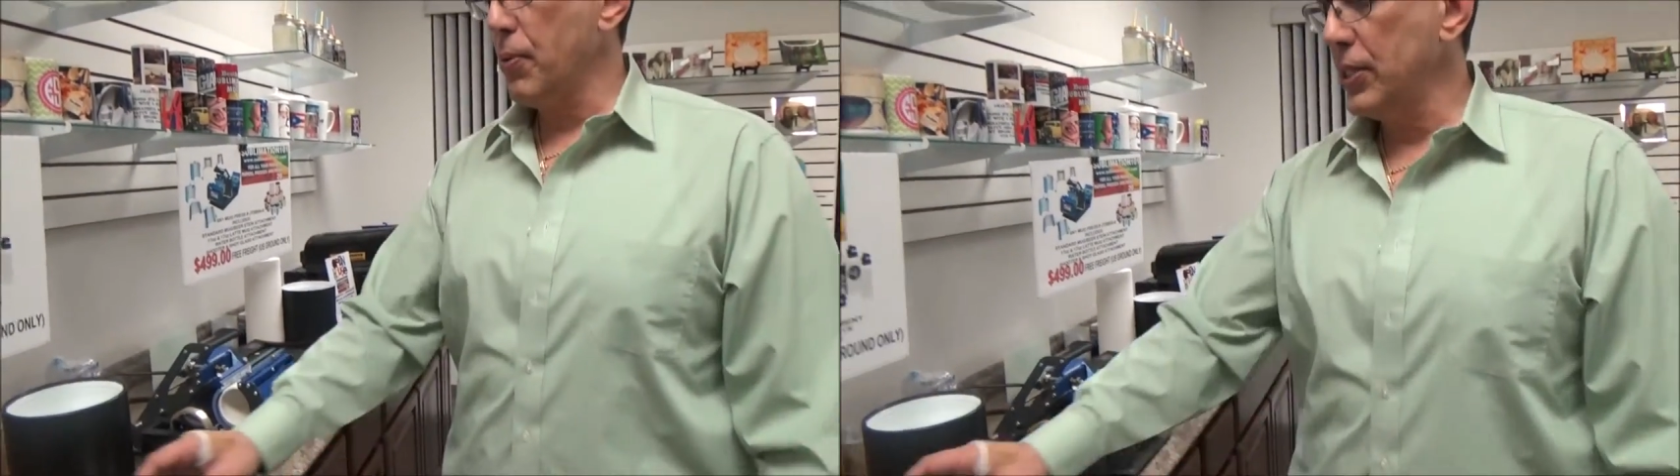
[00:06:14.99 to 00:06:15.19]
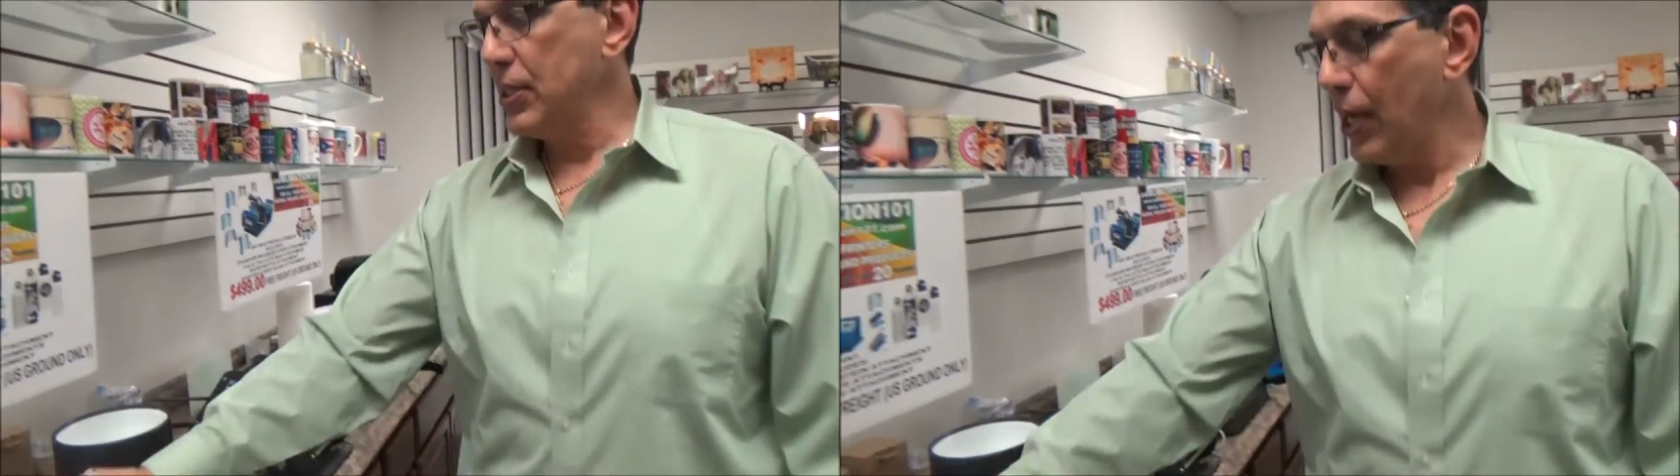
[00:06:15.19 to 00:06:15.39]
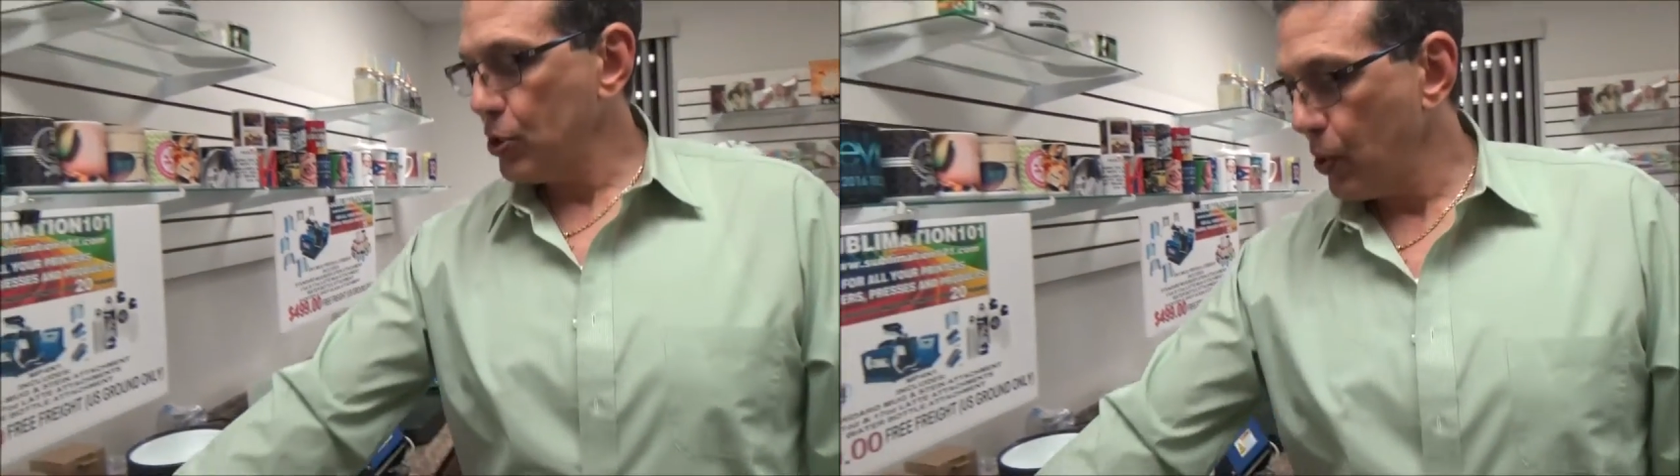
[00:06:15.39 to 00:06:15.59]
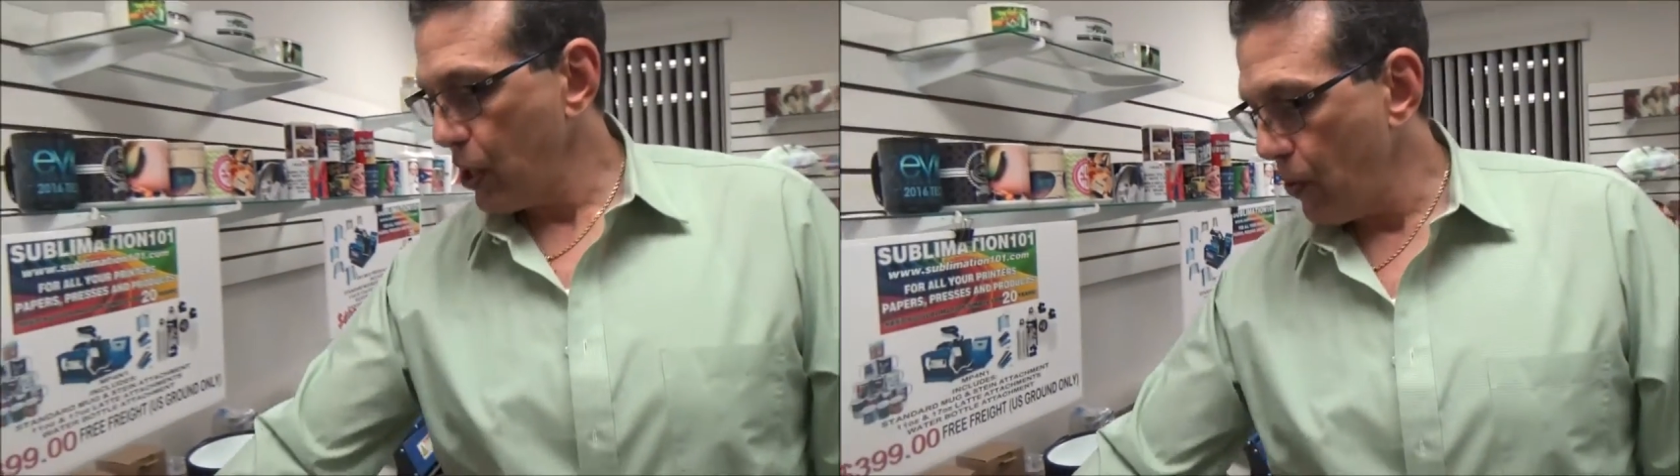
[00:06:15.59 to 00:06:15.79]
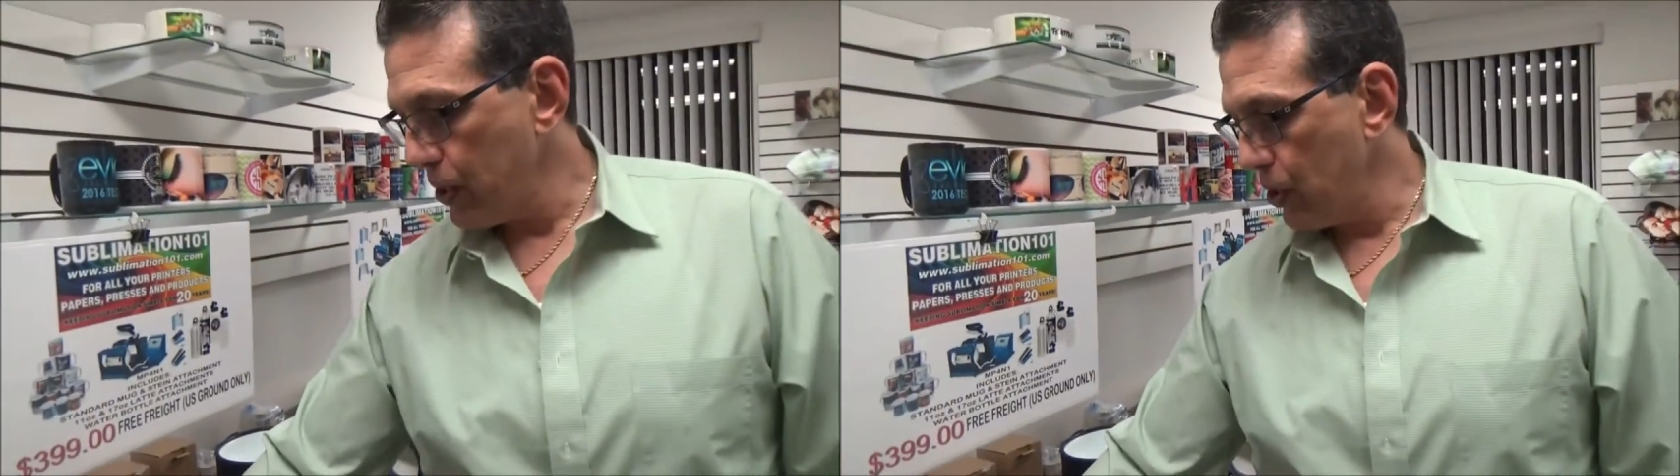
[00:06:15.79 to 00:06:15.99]
press as we're
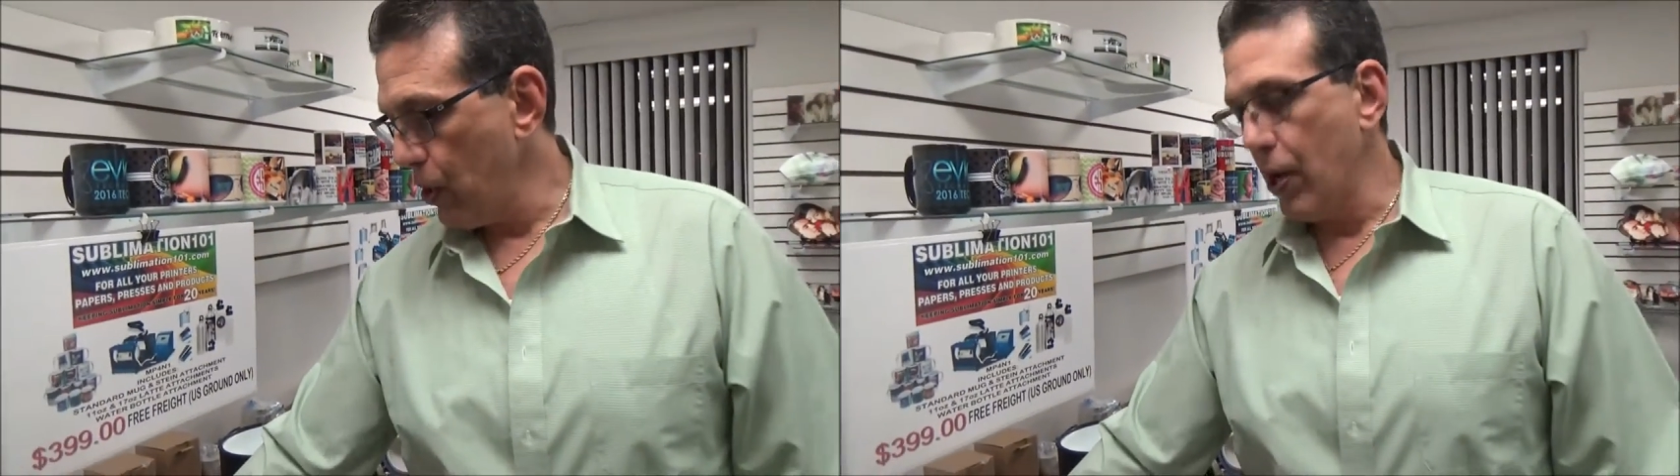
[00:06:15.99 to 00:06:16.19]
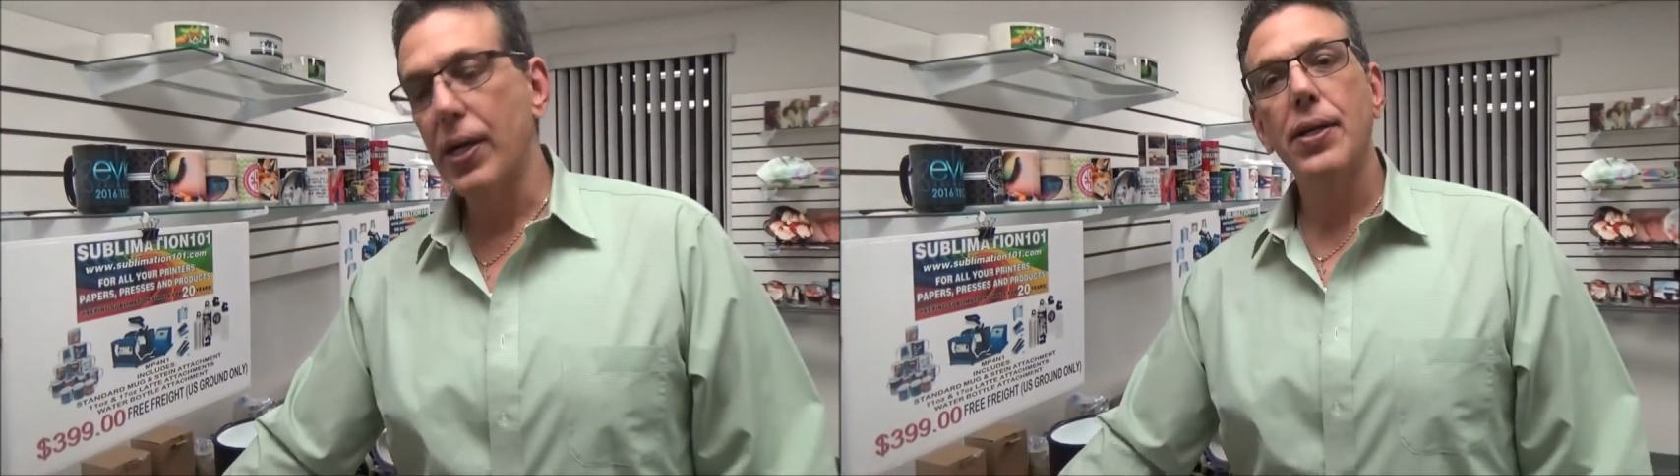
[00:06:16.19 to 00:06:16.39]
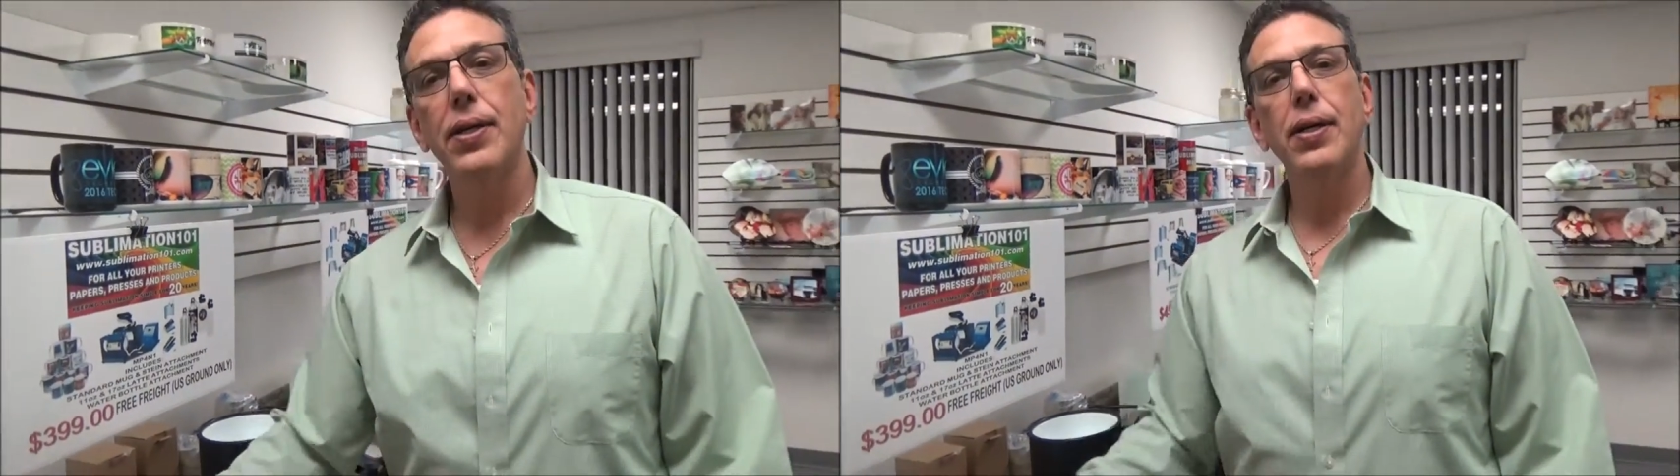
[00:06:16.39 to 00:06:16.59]
going along.